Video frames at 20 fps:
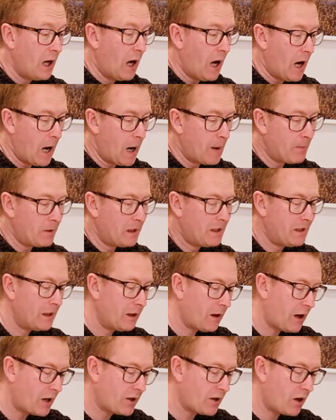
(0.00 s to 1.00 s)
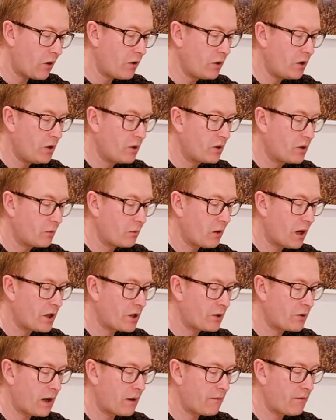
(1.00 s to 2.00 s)
Um, I don't use the
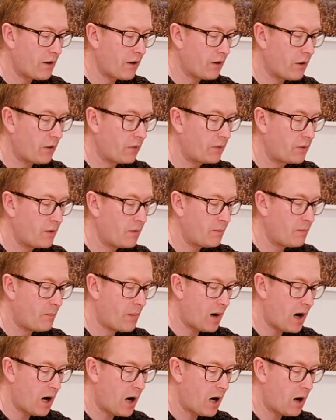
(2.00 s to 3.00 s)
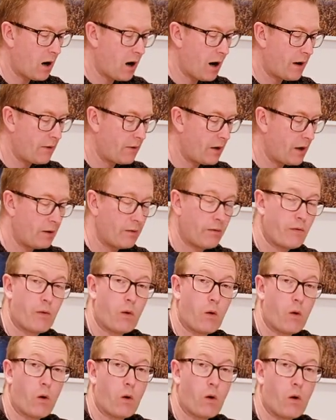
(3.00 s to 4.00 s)
waist strap very often, but I think
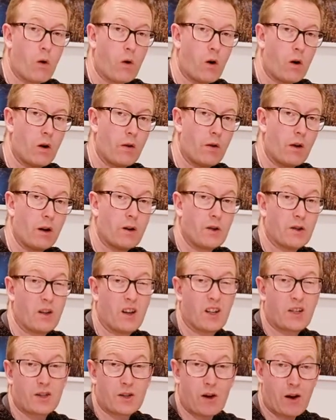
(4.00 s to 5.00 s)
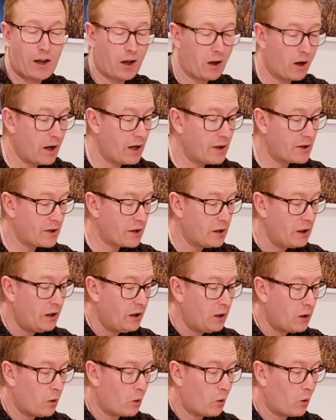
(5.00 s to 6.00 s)
for those that are cyclists
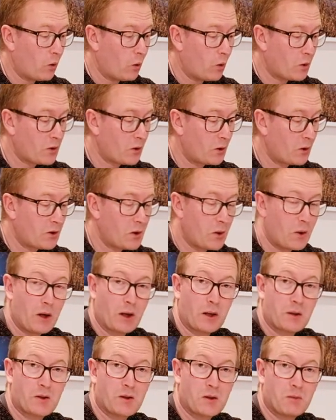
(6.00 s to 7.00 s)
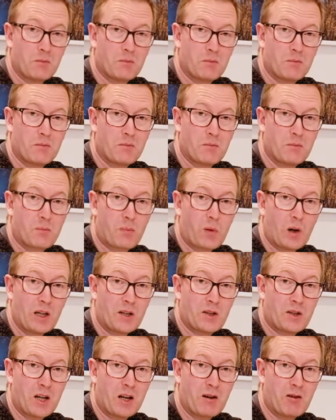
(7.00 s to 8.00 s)
or sort of doing some pretty
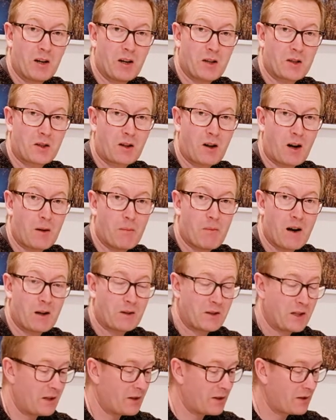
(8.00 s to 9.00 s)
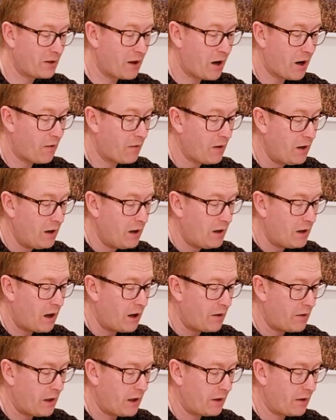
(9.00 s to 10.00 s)
serious kind of mountain stuff,
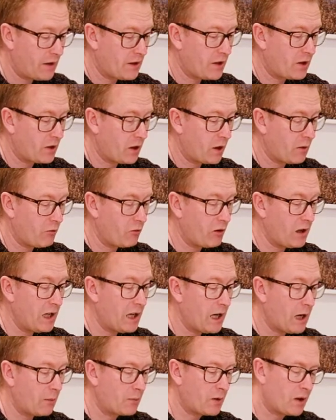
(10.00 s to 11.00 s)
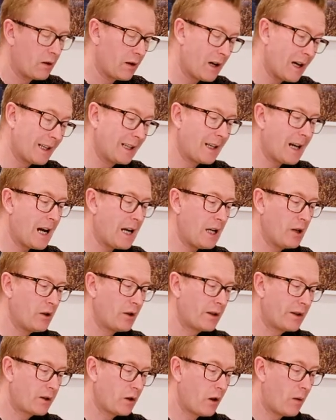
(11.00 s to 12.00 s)
I think this is going to really help to again
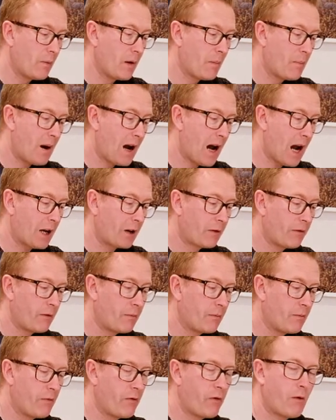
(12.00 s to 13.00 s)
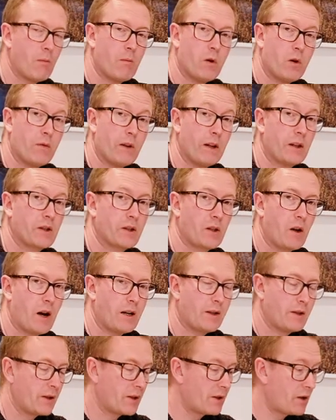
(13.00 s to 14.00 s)
just stop the bag from, from moving
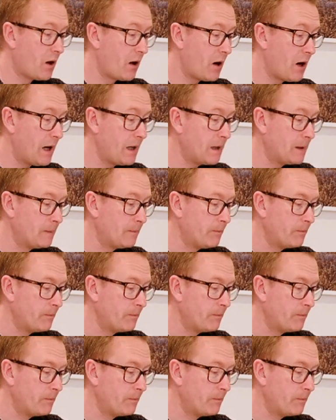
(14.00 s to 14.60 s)
side to side.